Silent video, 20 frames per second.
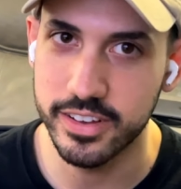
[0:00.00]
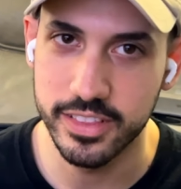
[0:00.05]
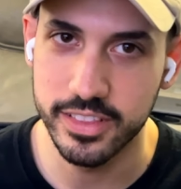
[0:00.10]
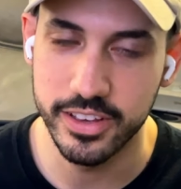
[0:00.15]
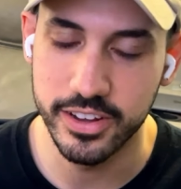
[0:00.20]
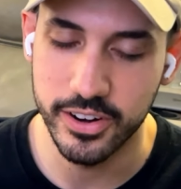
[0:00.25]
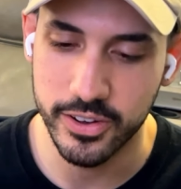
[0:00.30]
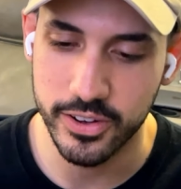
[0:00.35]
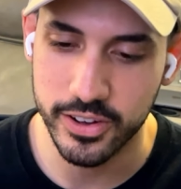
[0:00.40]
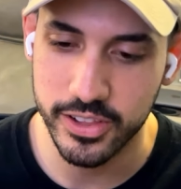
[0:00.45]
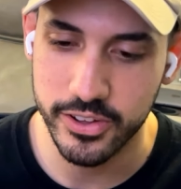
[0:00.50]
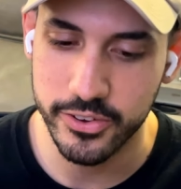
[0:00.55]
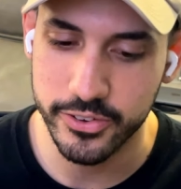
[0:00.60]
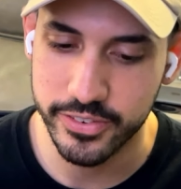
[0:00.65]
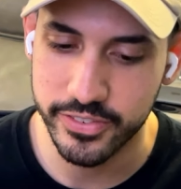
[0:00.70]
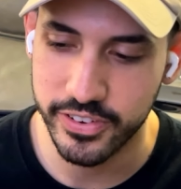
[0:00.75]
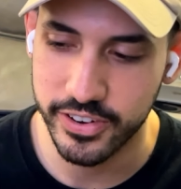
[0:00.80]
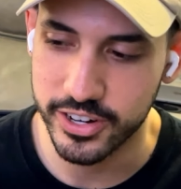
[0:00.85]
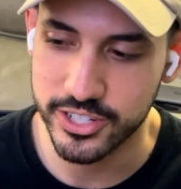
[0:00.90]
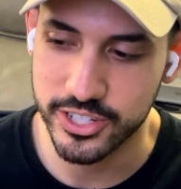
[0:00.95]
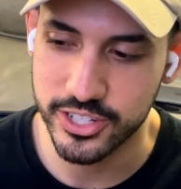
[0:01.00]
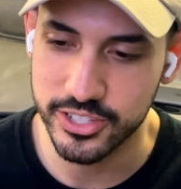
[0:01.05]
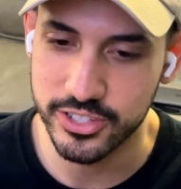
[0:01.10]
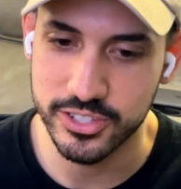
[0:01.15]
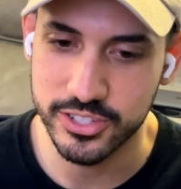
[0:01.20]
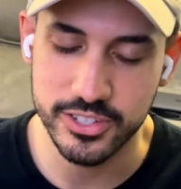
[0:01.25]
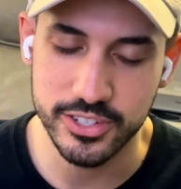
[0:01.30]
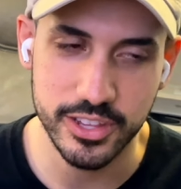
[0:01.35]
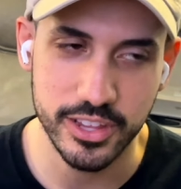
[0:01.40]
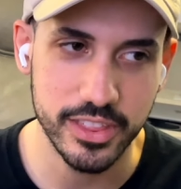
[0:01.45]
you know, cloned
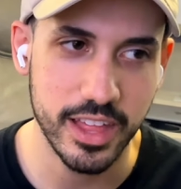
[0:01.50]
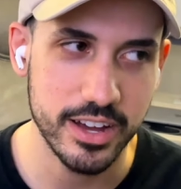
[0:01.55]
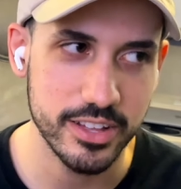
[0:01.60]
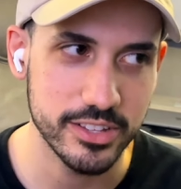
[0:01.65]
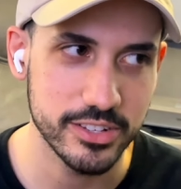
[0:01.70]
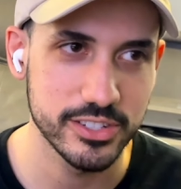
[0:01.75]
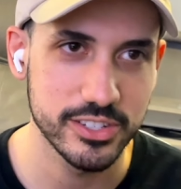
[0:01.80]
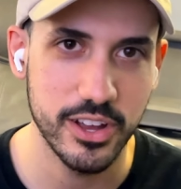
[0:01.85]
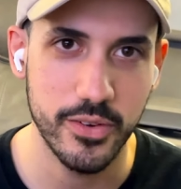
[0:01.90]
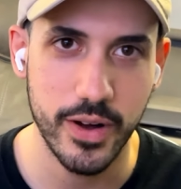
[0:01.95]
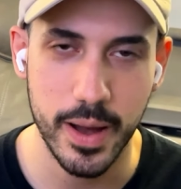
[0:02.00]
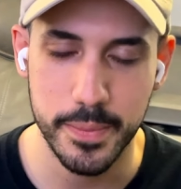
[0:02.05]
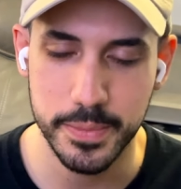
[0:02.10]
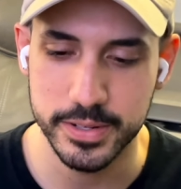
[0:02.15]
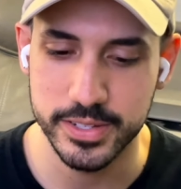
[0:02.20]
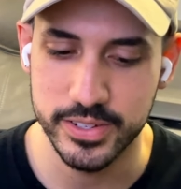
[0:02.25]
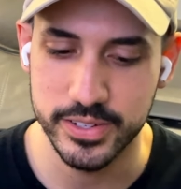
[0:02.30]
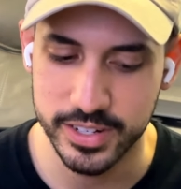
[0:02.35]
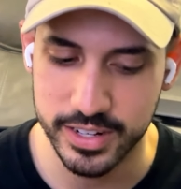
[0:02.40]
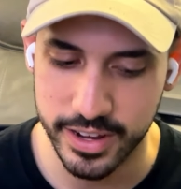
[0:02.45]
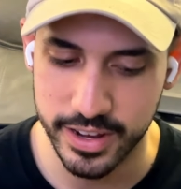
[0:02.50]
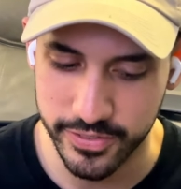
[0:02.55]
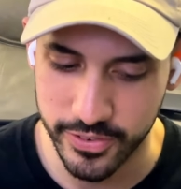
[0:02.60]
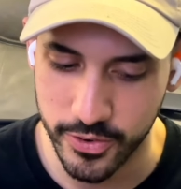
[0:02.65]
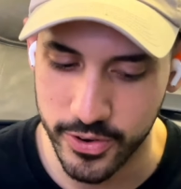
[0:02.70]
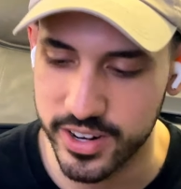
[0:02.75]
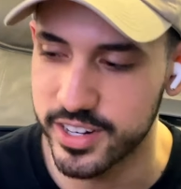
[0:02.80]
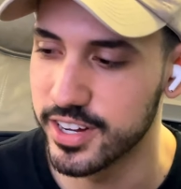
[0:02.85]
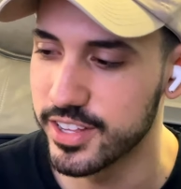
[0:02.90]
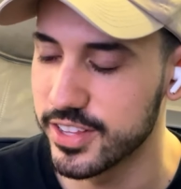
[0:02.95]
versions, so that now there's no opportunity
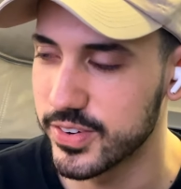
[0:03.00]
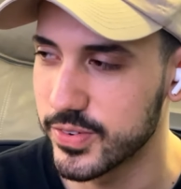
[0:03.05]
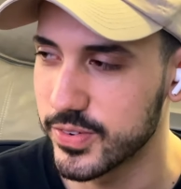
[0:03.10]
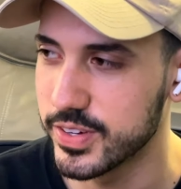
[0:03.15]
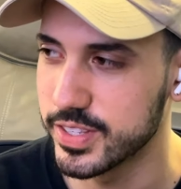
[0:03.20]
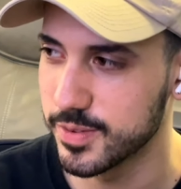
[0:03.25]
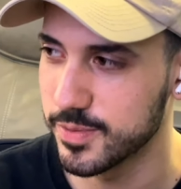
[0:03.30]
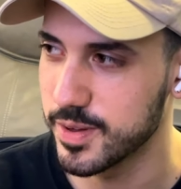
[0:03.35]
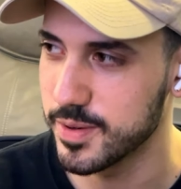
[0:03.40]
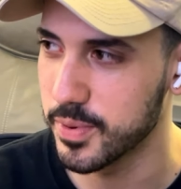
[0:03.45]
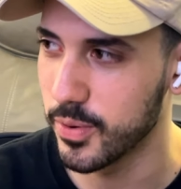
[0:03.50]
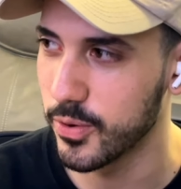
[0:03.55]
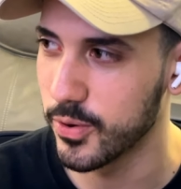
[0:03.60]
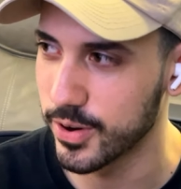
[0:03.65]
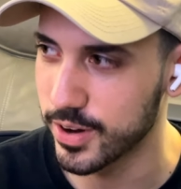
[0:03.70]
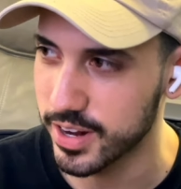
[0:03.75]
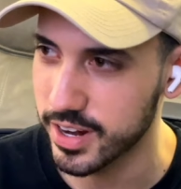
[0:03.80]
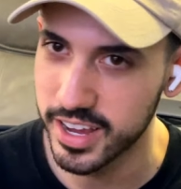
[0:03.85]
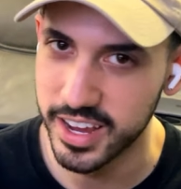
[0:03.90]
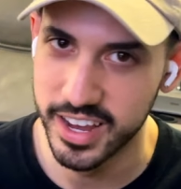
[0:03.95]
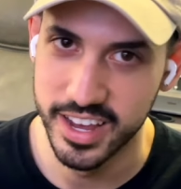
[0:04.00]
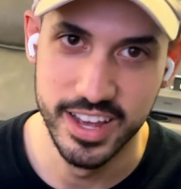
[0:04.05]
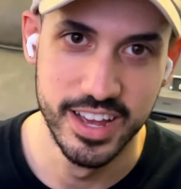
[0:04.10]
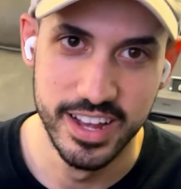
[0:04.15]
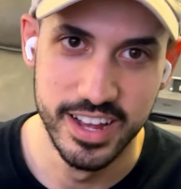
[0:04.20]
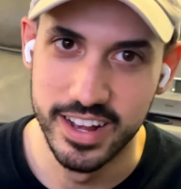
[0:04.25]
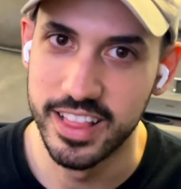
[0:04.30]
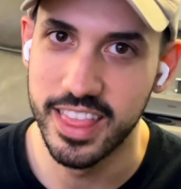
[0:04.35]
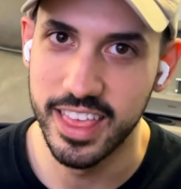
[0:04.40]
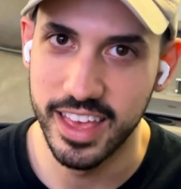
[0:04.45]
for another one to be born.
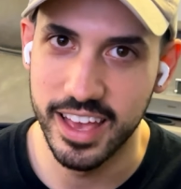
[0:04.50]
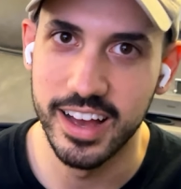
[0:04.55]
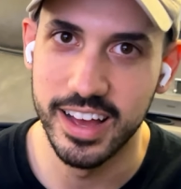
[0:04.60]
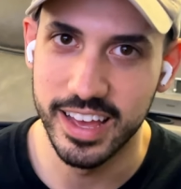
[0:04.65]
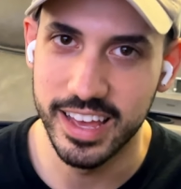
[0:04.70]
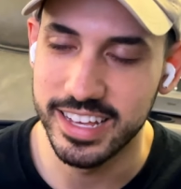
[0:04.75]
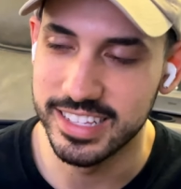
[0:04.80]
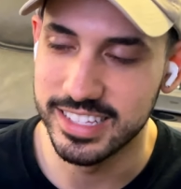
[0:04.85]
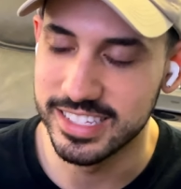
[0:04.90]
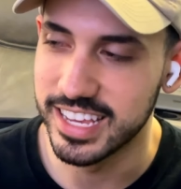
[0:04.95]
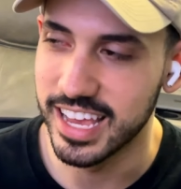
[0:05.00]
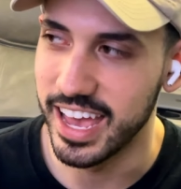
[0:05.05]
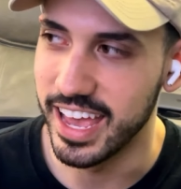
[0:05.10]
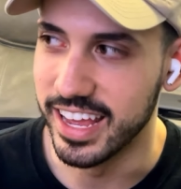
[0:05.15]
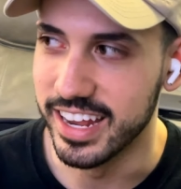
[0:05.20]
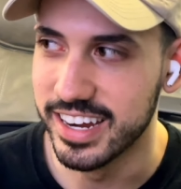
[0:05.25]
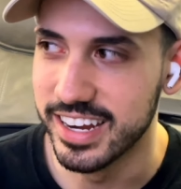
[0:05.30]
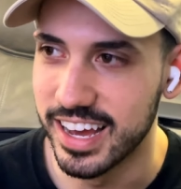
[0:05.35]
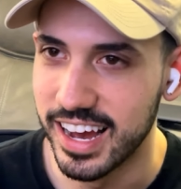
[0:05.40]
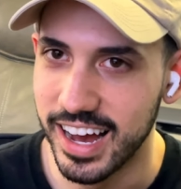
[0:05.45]
Insane,